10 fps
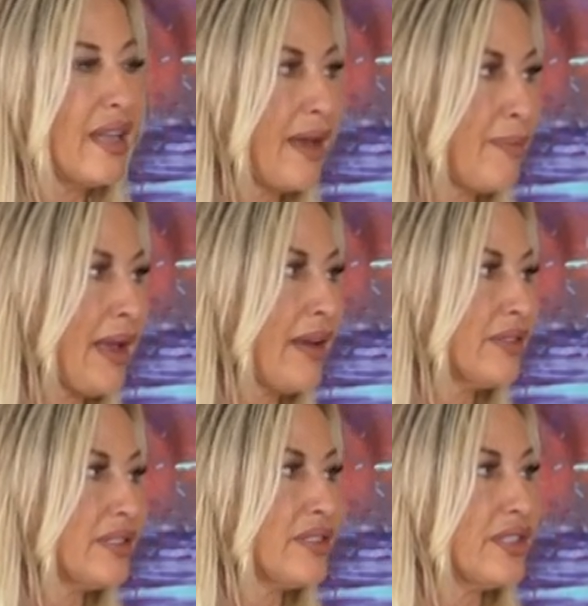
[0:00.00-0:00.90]
not
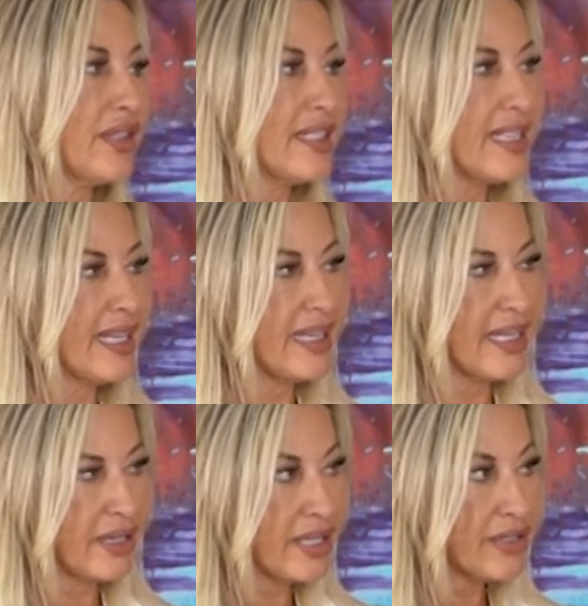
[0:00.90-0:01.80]
balanced, you're not taking
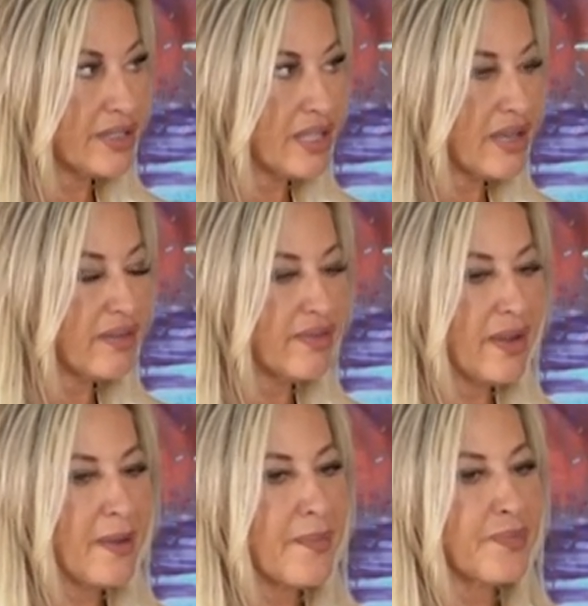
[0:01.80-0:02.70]
care of yourself,
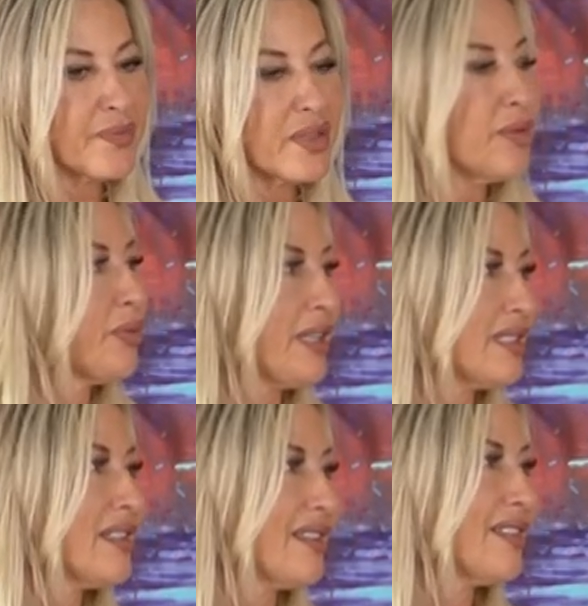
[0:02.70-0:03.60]
your
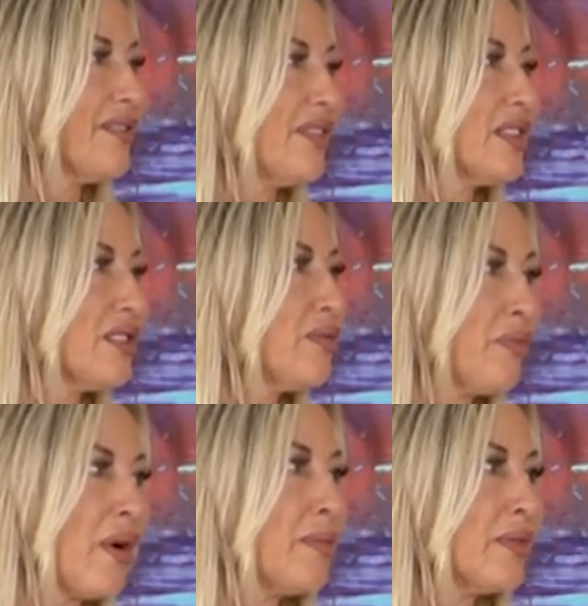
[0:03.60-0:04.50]
brain's not going to
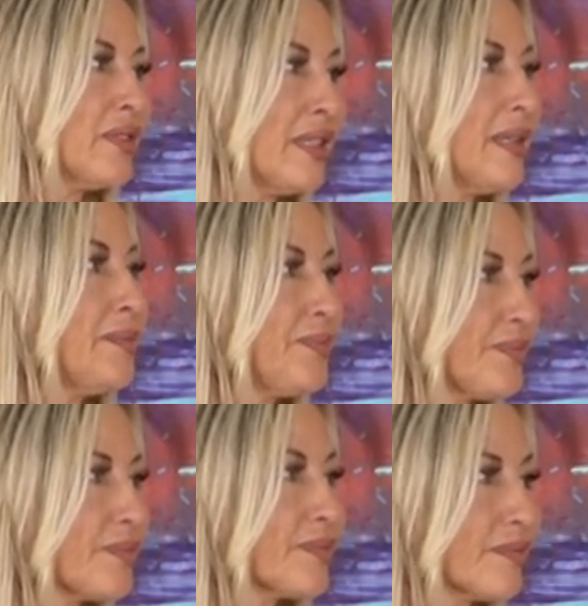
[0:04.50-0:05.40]
function properly.
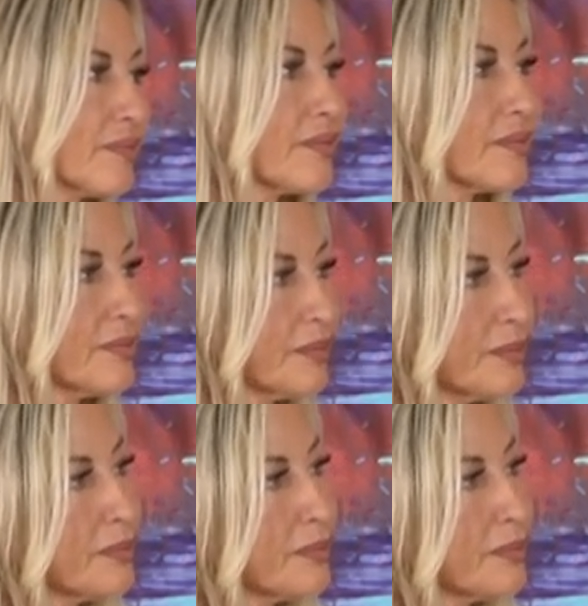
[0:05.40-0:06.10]
Mm-hmm. So